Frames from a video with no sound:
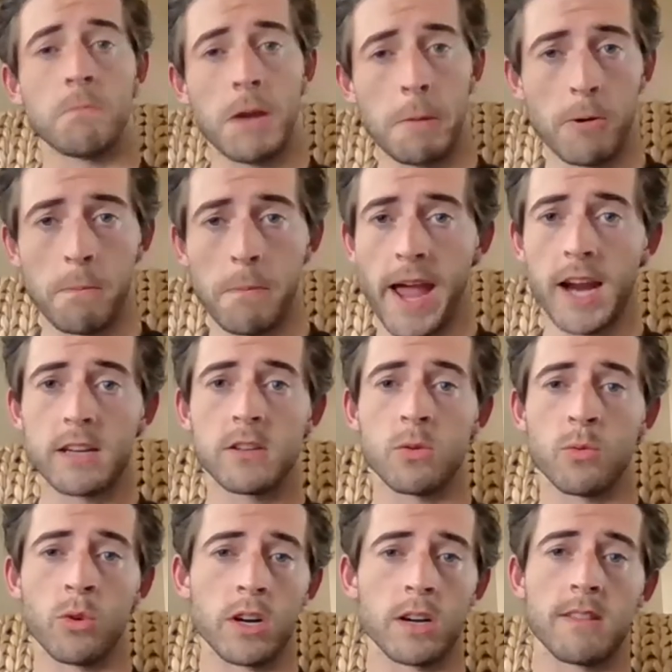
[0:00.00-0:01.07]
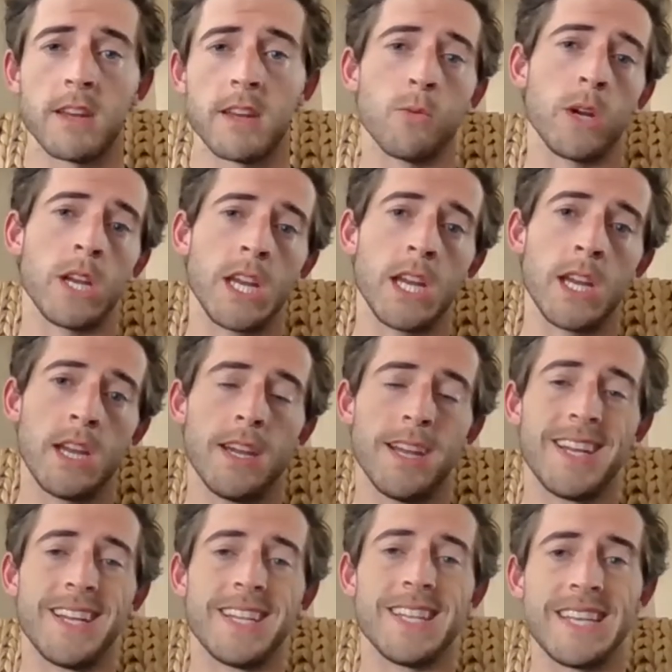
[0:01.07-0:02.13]
people back to work that we
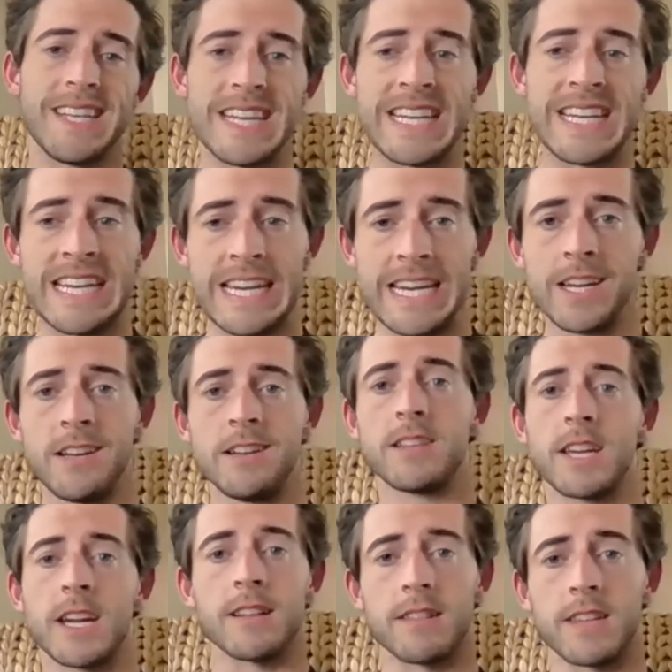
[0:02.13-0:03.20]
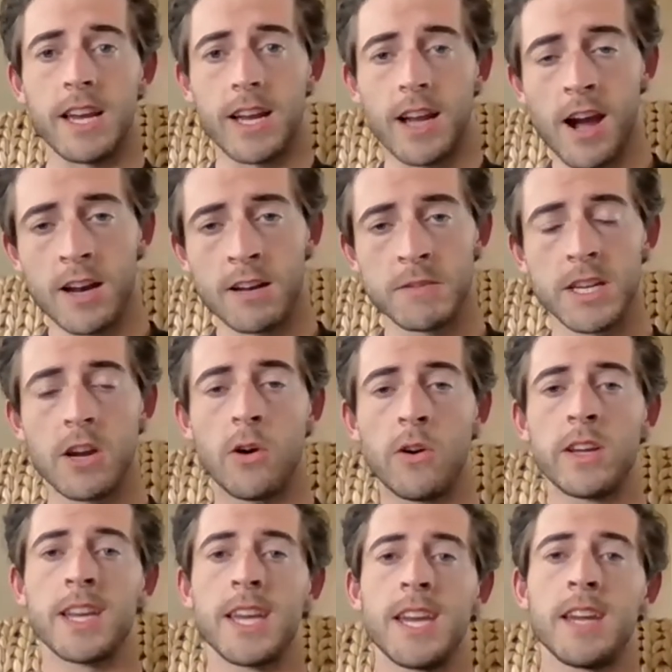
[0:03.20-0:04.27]
need to get the economy
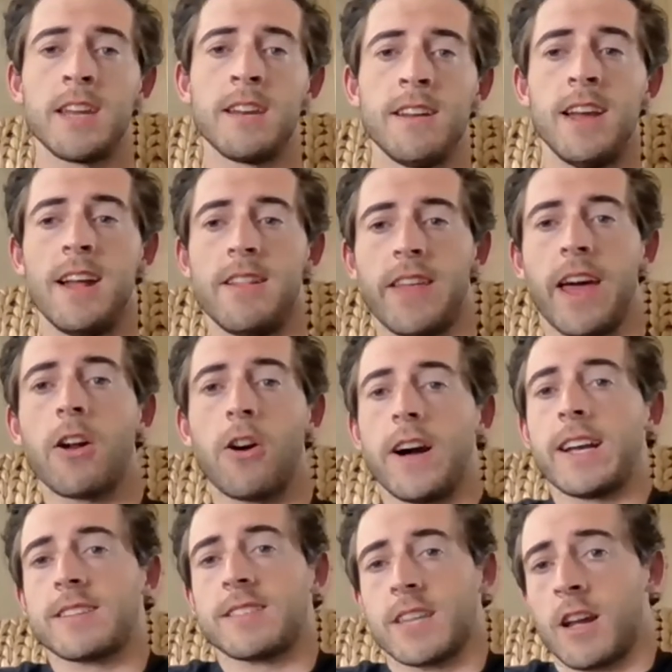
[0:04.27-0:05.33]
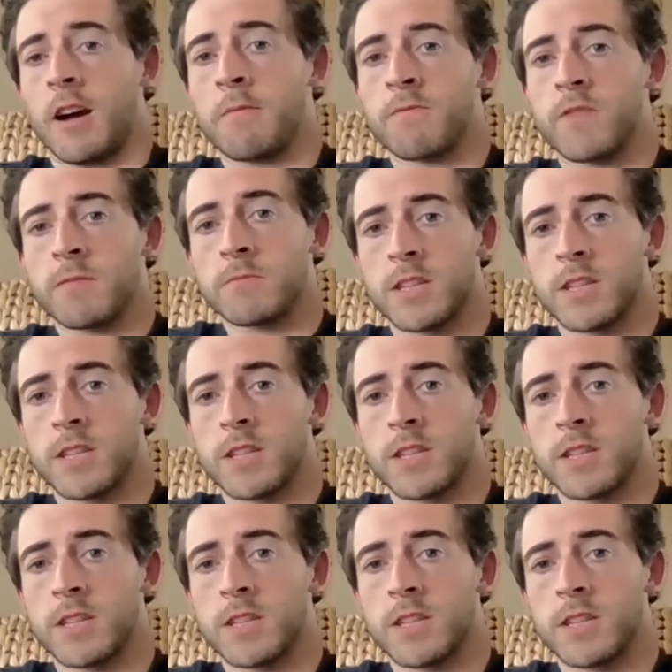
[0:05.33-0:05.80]
going again. That all has to come from